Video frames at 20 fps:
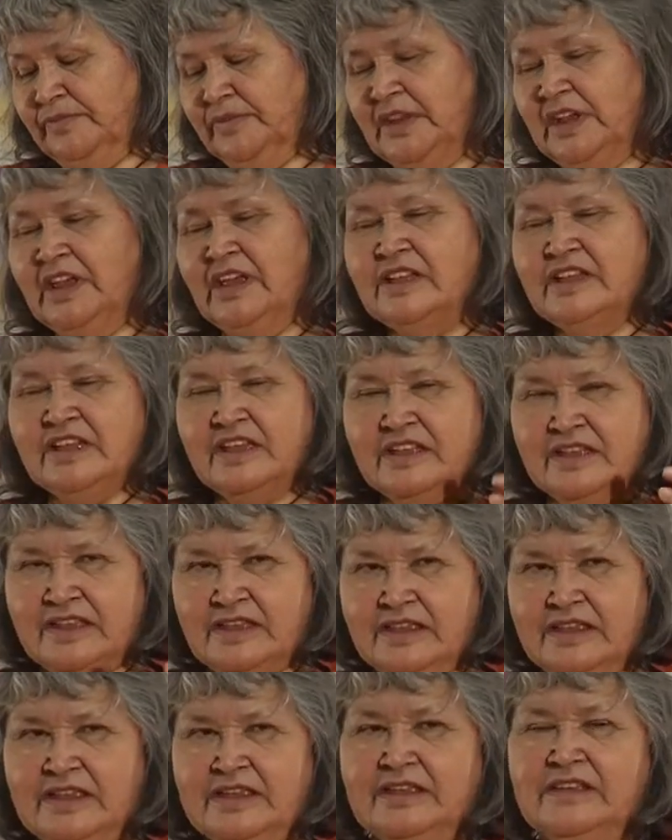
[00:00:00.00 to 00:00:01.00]
In order
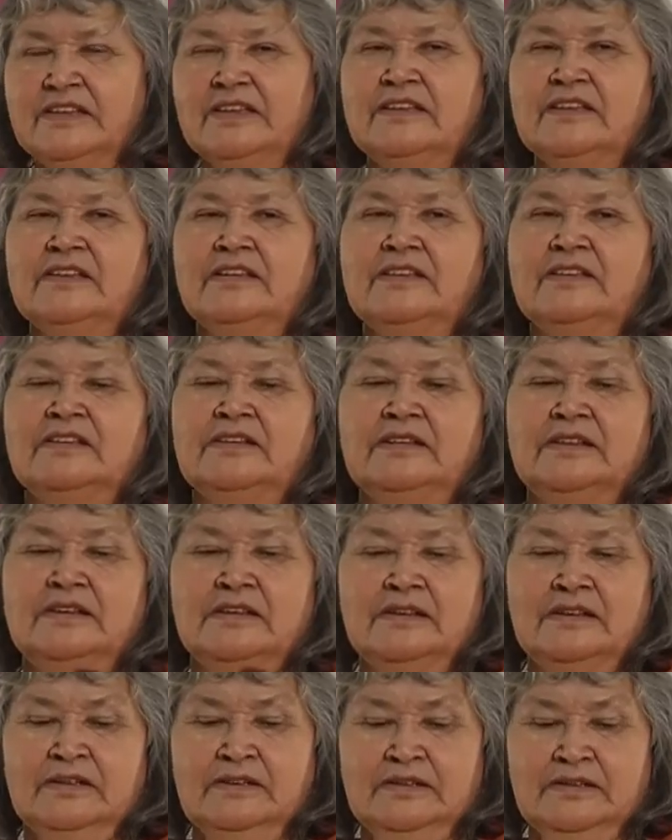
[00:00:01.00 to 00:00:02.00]
to live well with
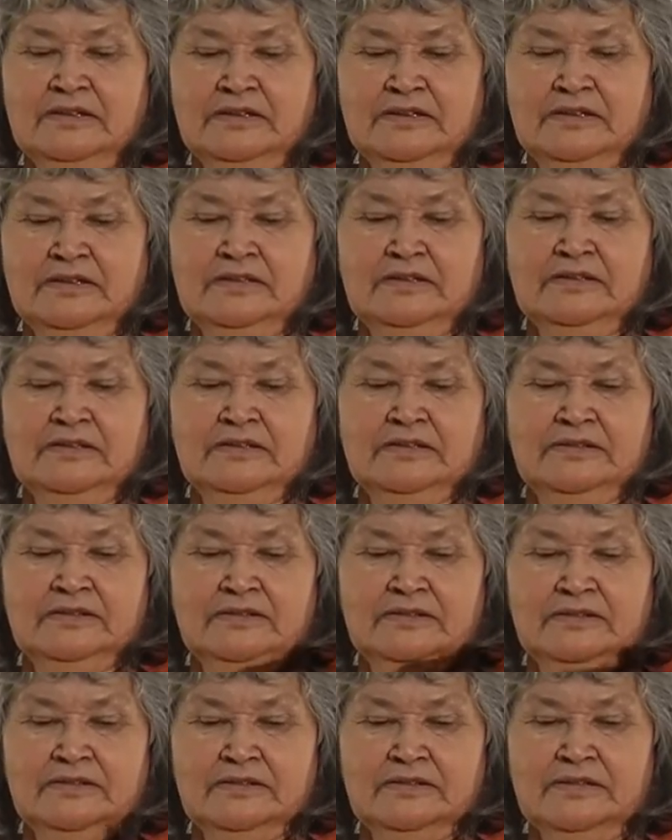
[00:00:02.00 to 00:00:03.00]
others, you
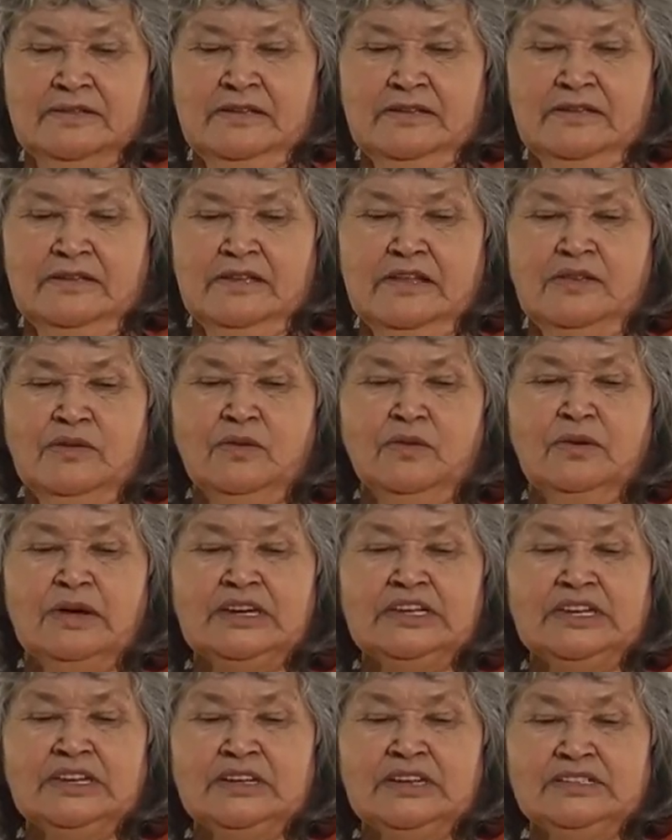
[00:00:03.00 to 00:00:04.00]
need to show them
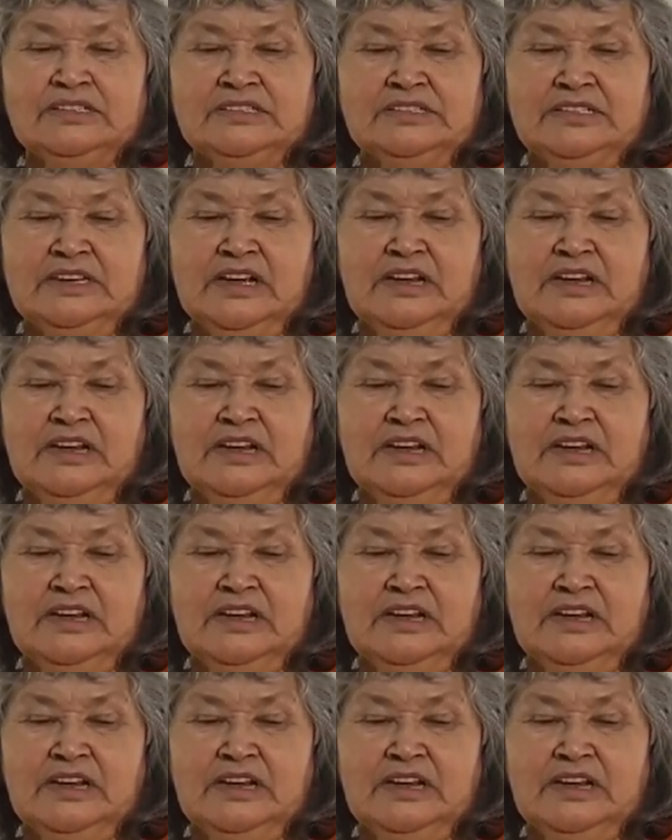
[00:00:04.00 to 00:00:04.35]
kindness.